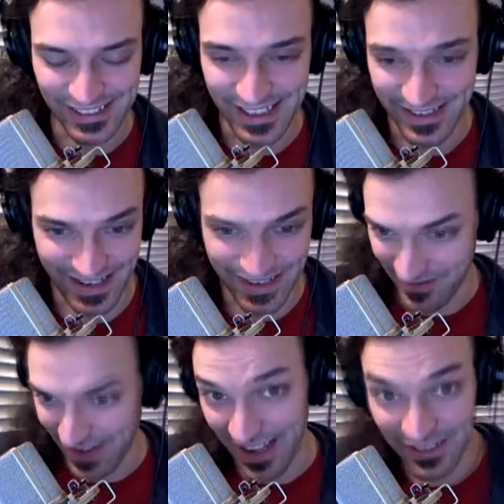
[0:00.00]
I, I,
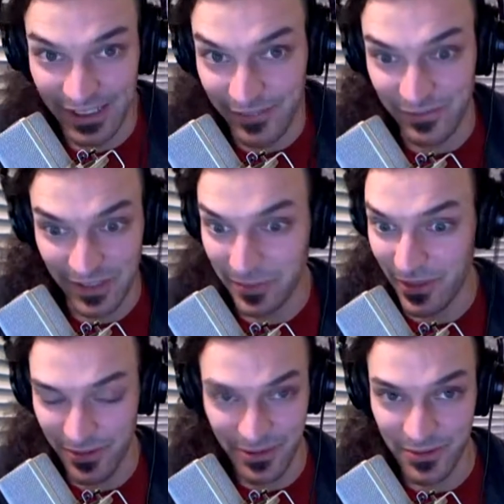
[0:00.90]
I like flipping
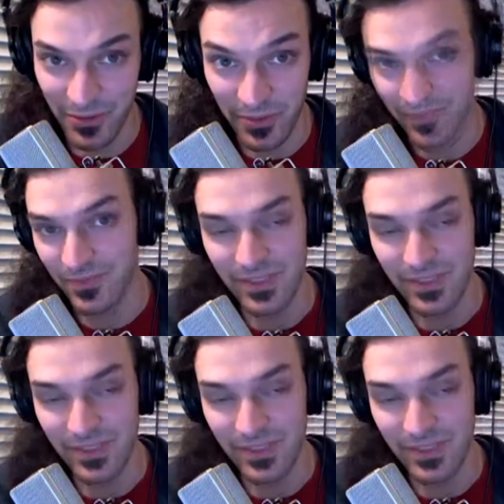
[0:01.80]
through with,